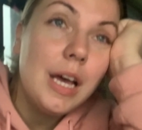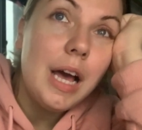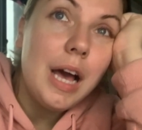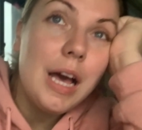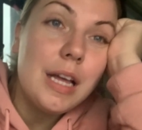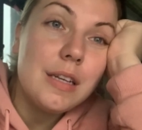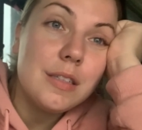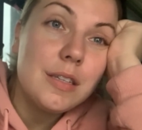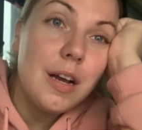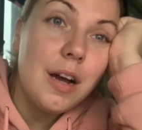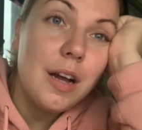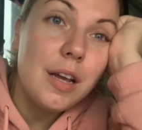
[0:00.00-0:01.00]
and
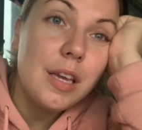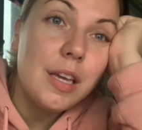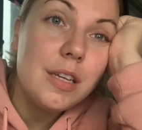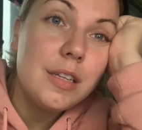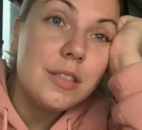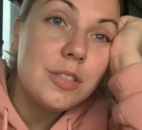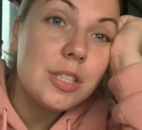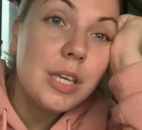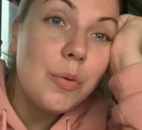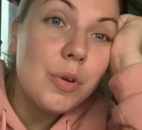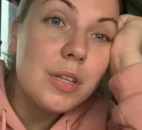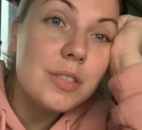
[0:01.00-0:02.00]
I just
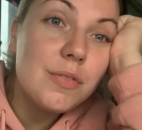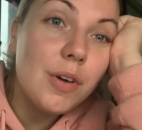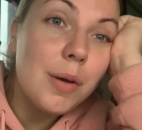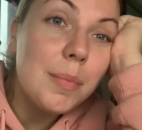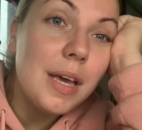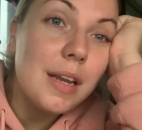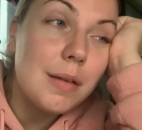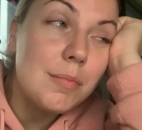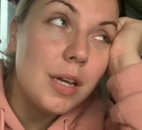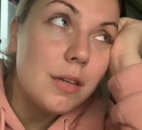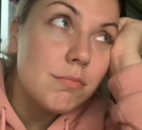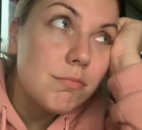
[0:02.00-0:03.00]
keep wanting to vomit and I'm
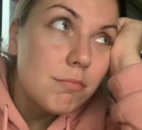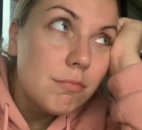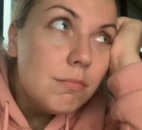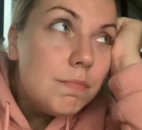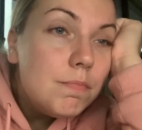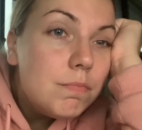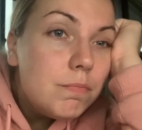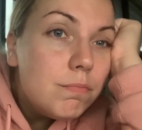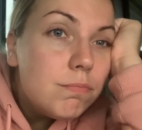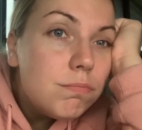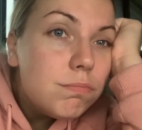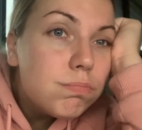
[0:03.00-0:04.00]
like, mm,
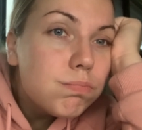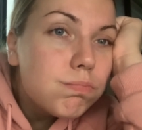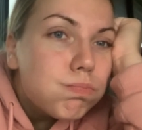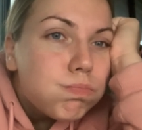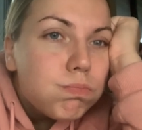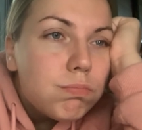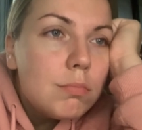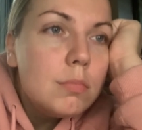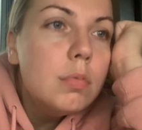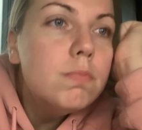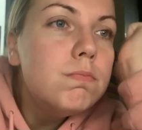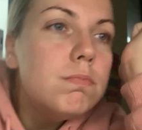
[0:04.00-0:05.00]
mm,
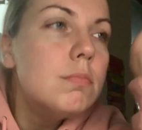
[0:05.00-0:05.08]
mm.